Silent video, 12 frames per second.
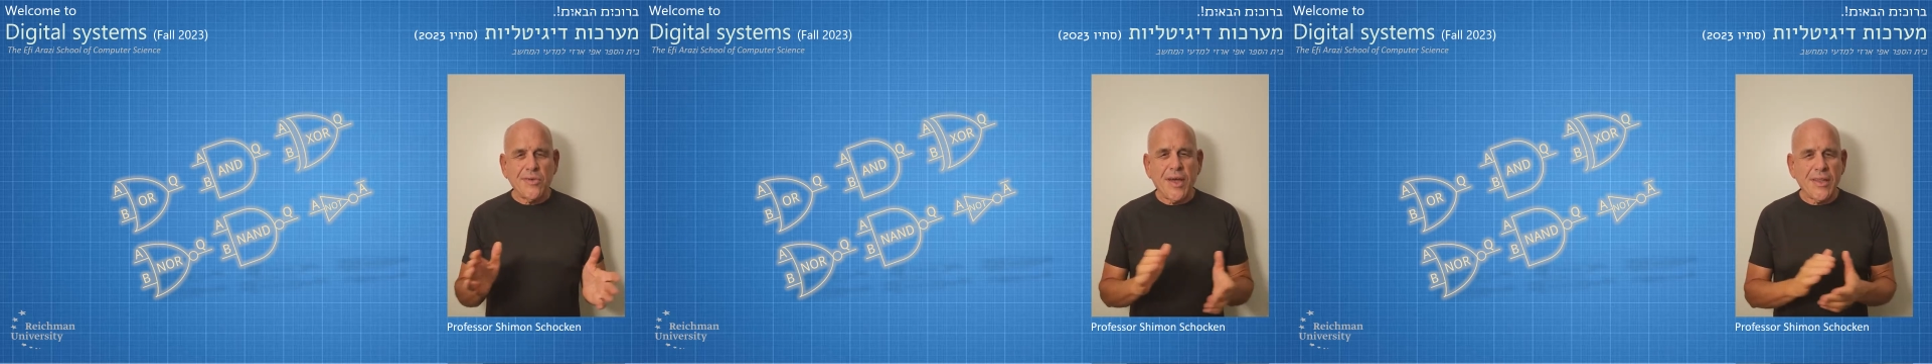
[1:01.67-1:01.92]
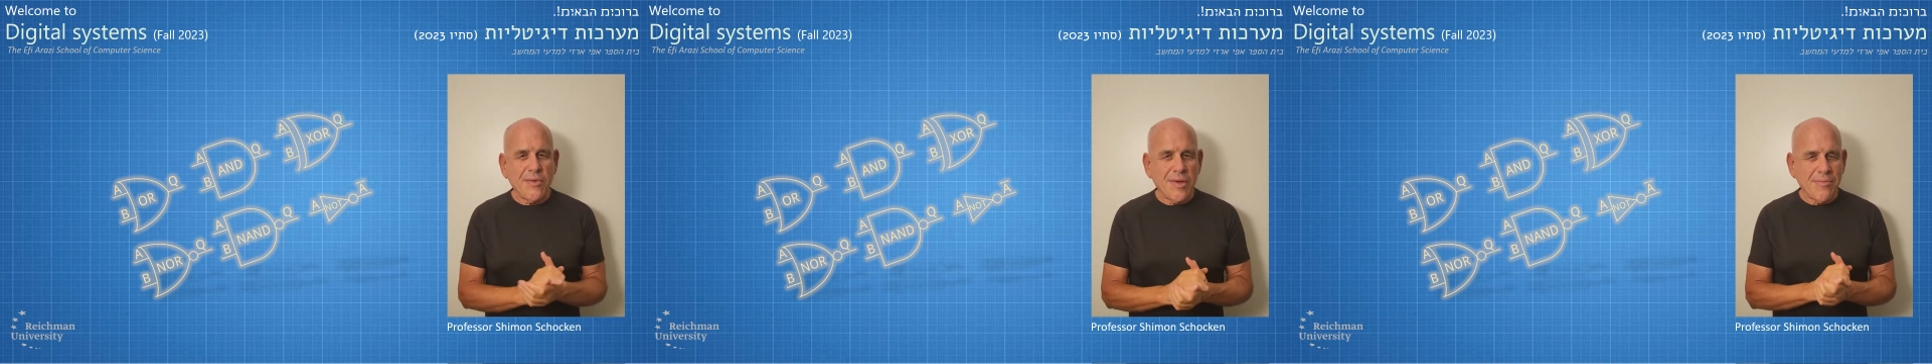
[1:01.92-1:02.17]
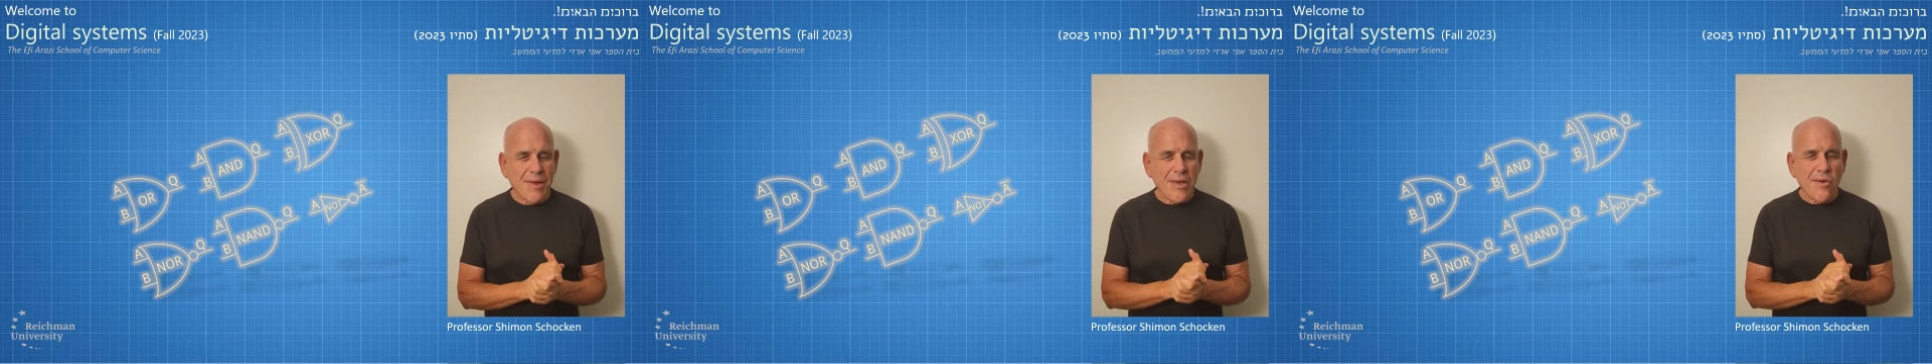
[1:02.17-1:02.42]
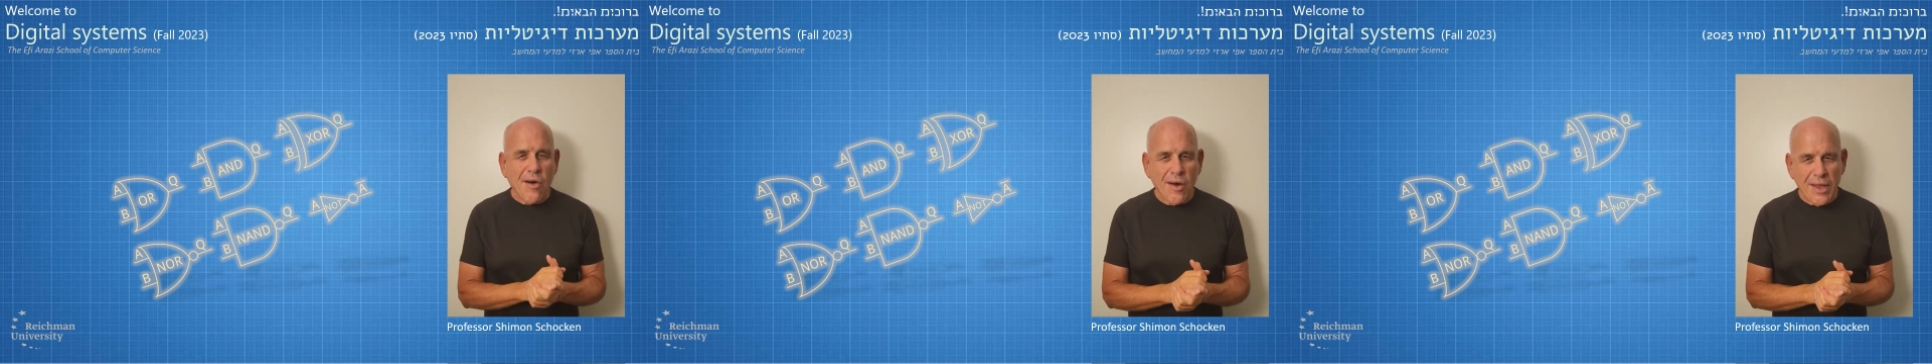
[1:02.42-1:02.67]
together with my
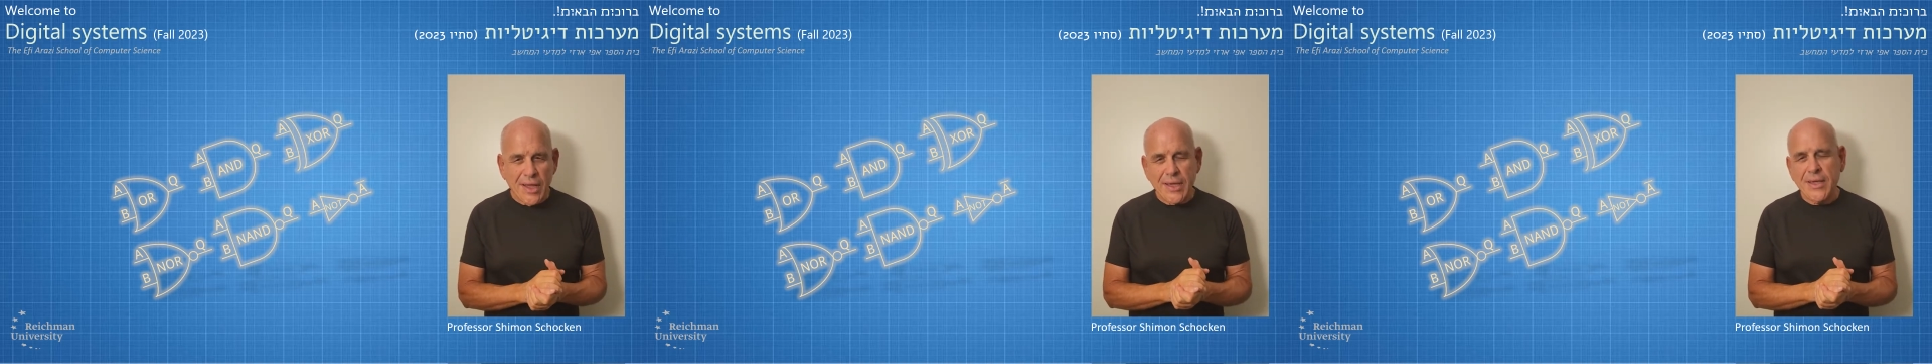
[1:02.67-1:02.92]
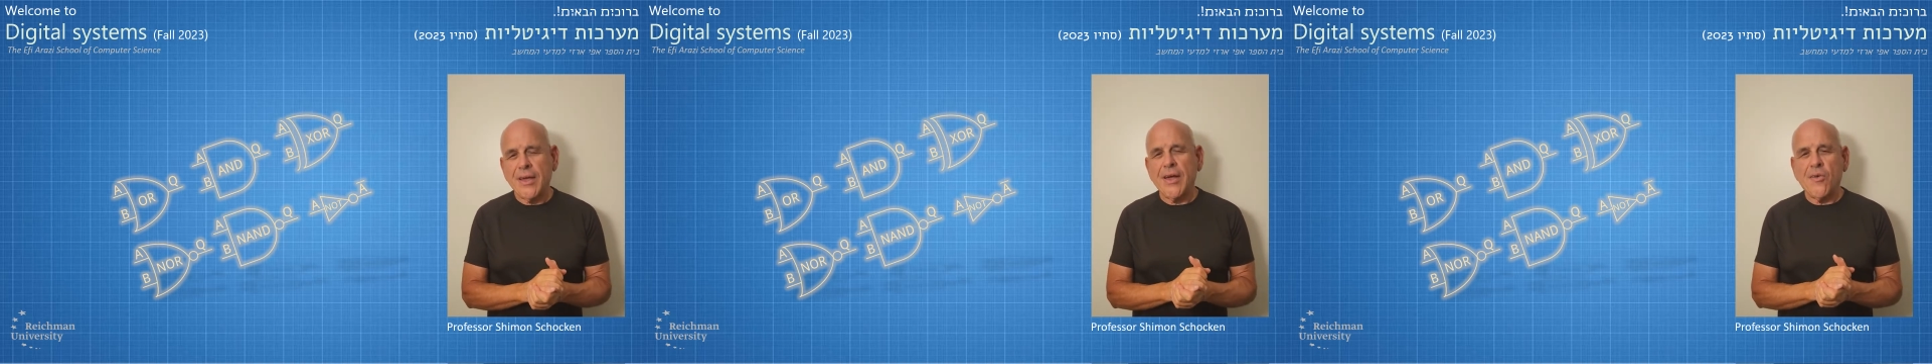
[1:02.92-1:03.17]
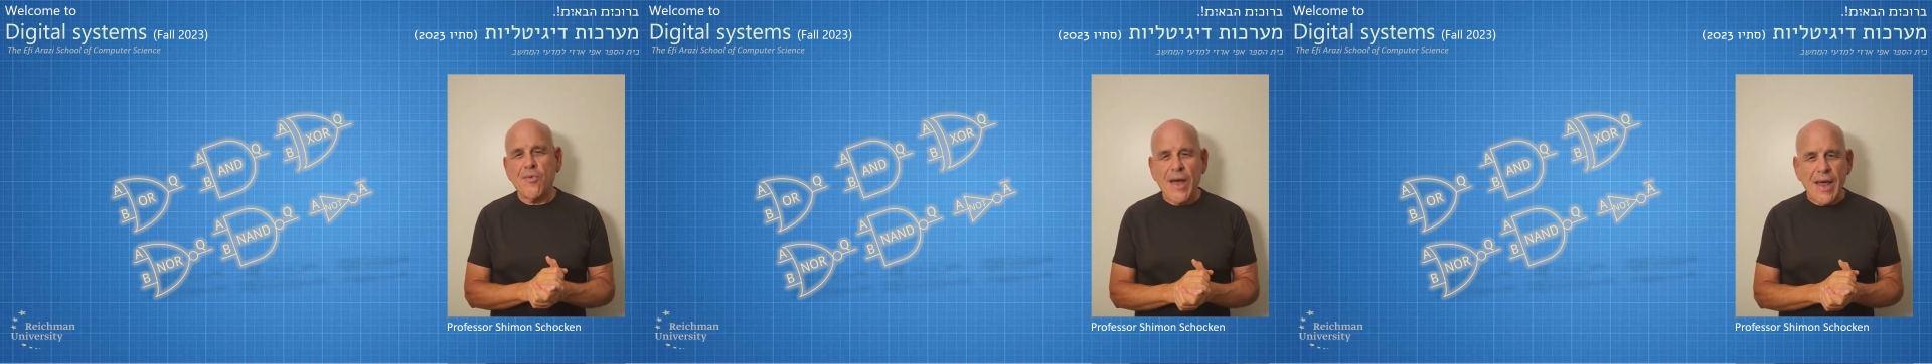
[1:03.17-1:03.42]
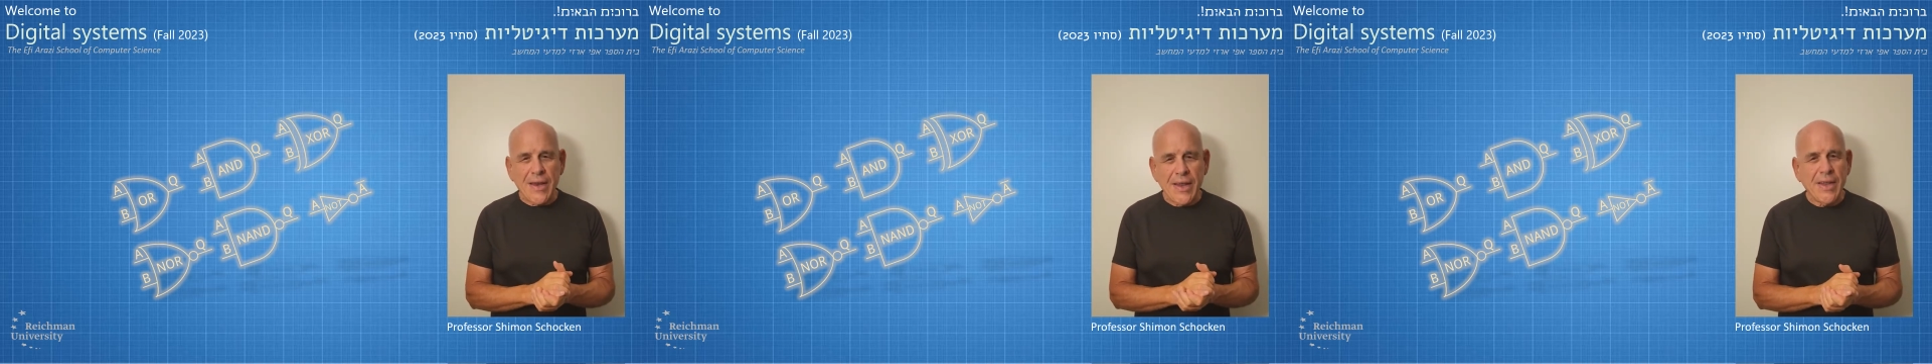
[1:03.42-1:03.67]
colleague
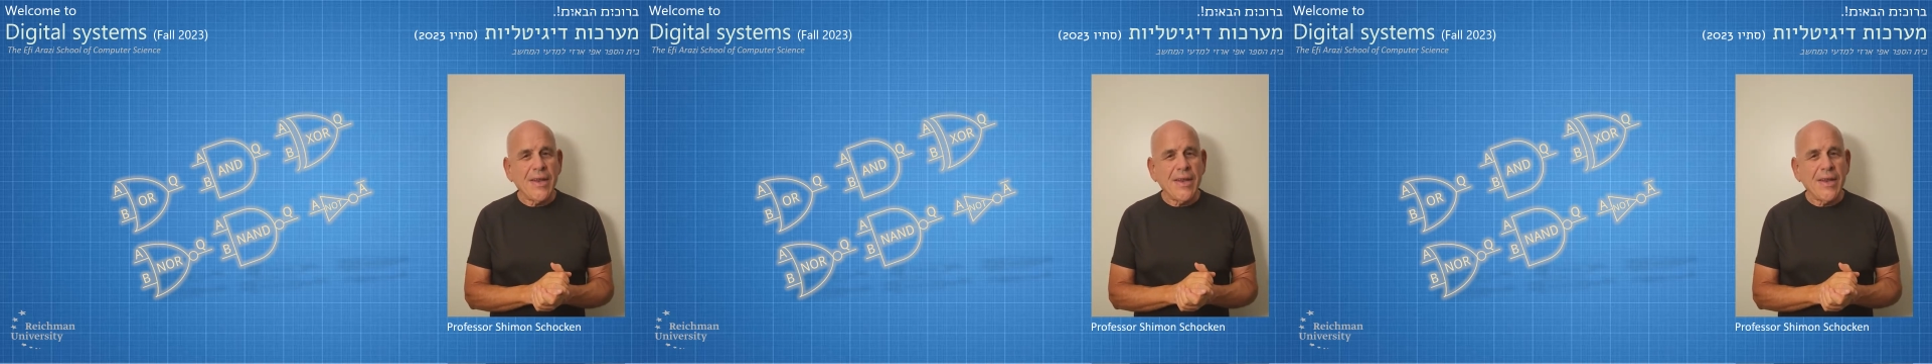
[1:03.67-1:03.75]
Ran